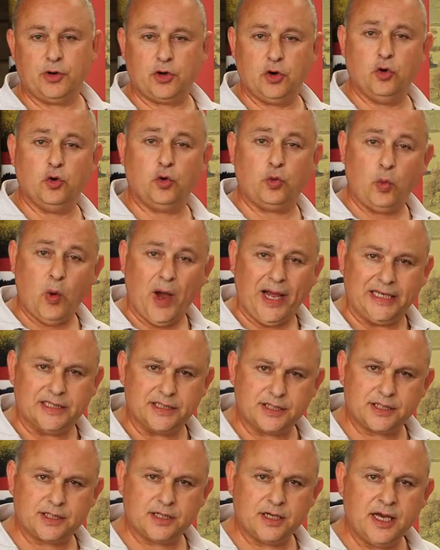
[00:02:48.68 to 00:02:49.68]
record
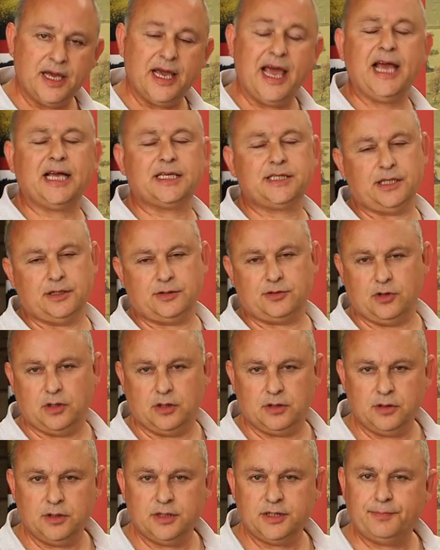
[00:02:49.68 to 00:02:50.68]
weights, etc.,
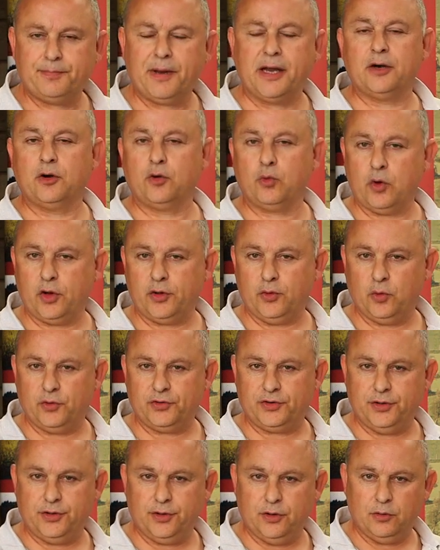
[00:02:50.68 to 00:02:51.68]
depending on what you
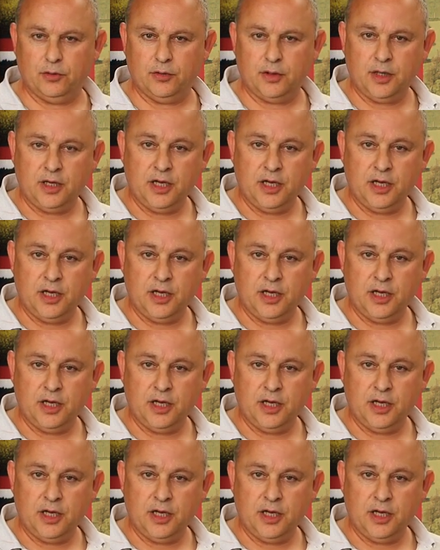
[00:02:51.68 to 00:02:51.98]
want to do.